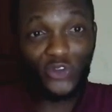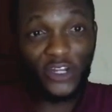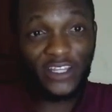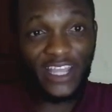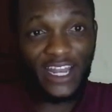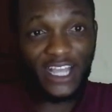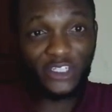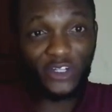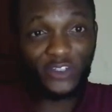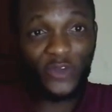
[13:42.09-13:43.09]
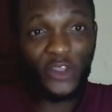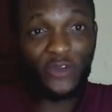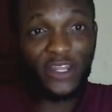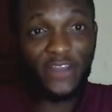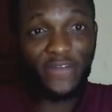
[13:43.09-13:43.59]
during the elections, when
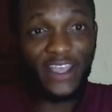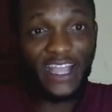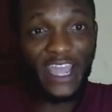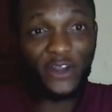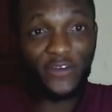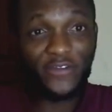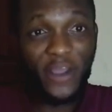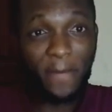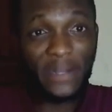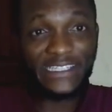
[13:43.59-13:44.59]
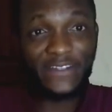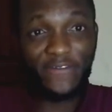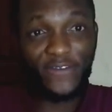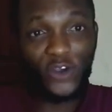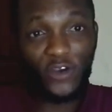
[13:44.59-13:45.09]
you leave a kind of massive
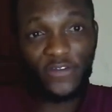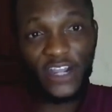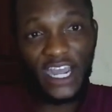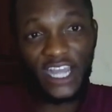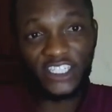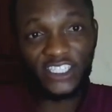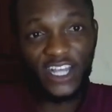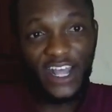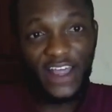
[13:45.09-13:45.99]
flow of cash,